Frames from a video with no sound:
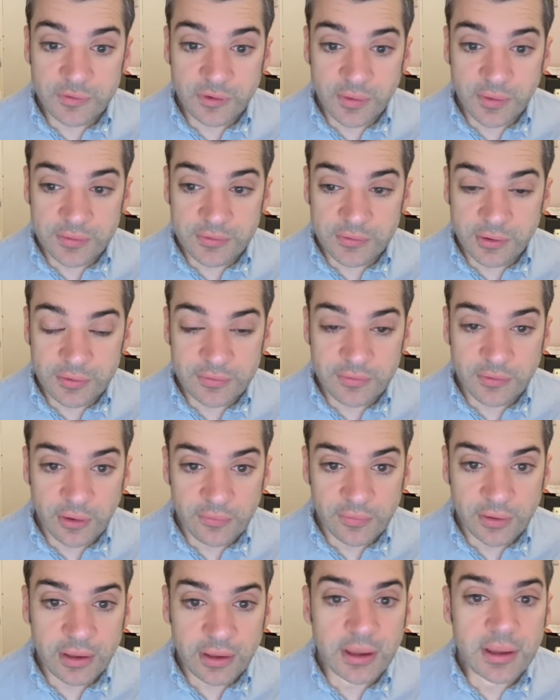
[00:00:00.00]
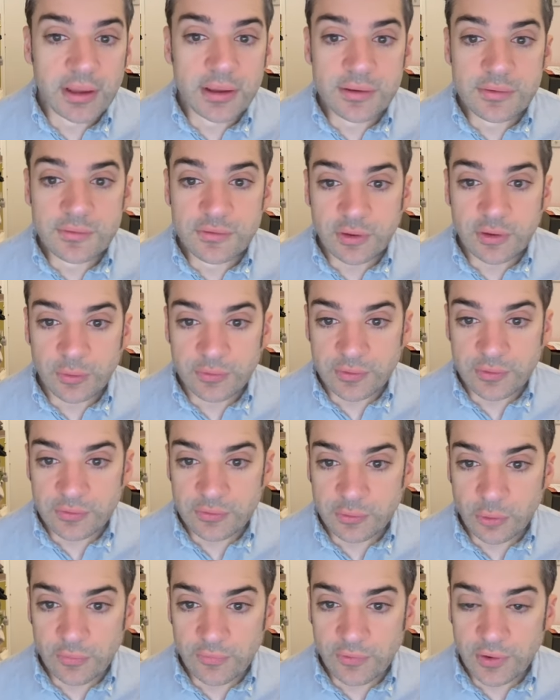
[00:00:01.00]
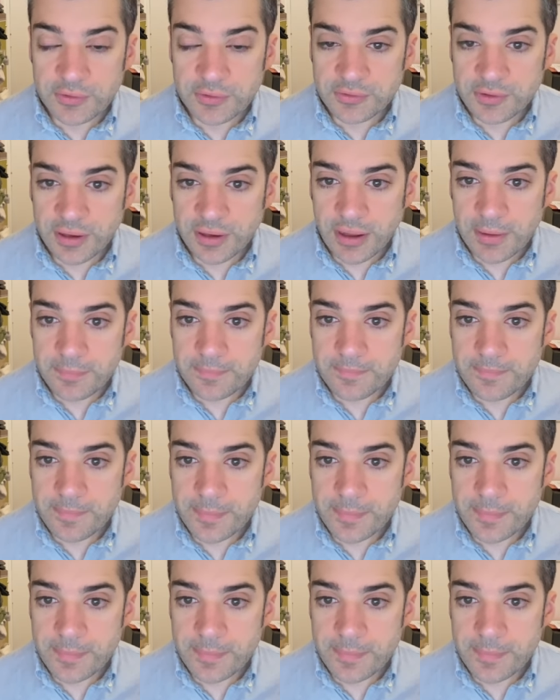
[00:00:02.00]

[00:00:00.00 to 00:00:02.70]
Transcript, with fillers: So let's start solving, see what's in store for us today.